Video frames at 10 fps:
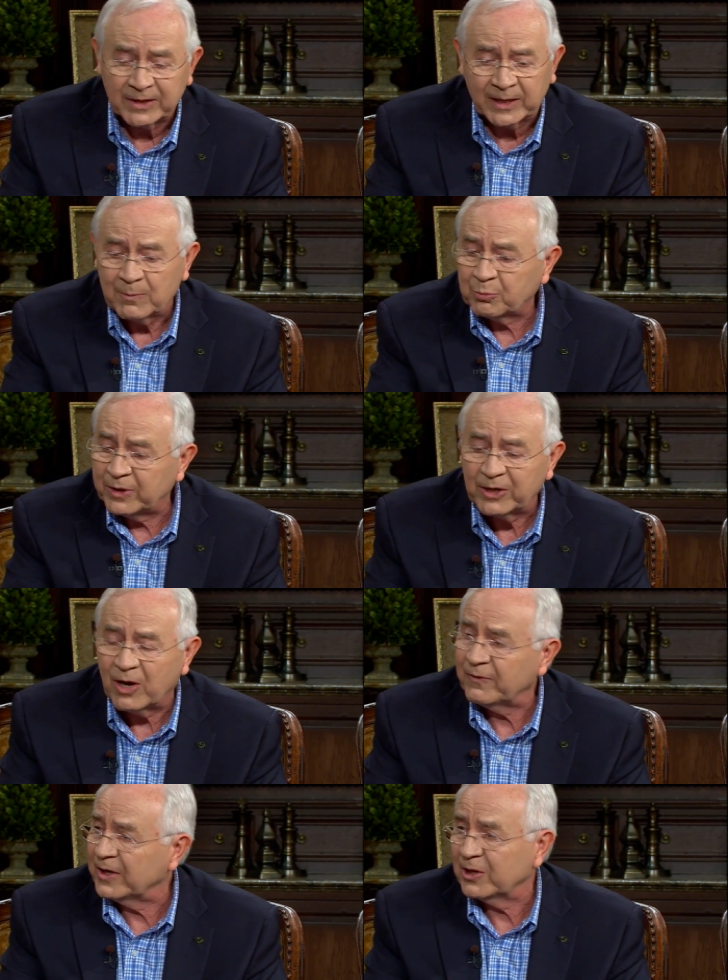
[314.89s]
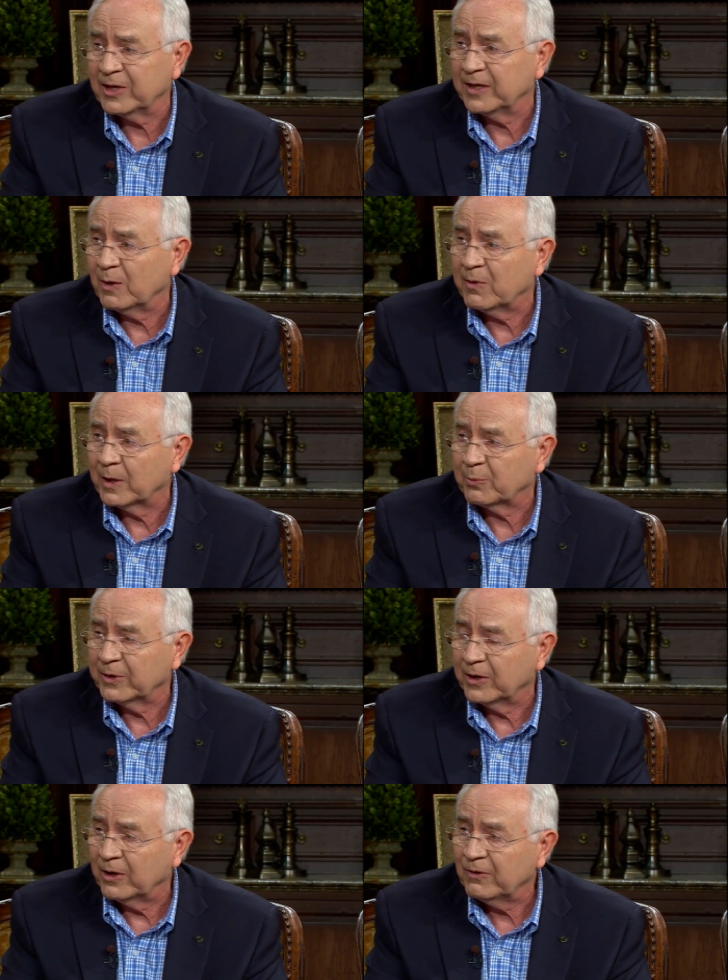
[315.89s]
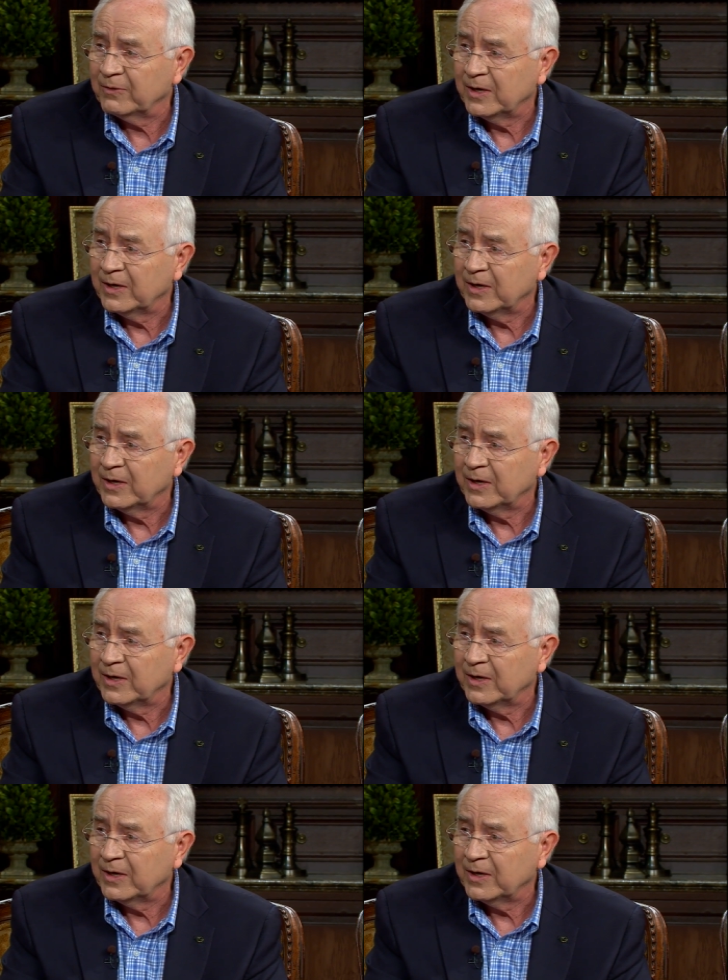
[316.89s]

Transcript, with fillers: They can print off anything they want to print off.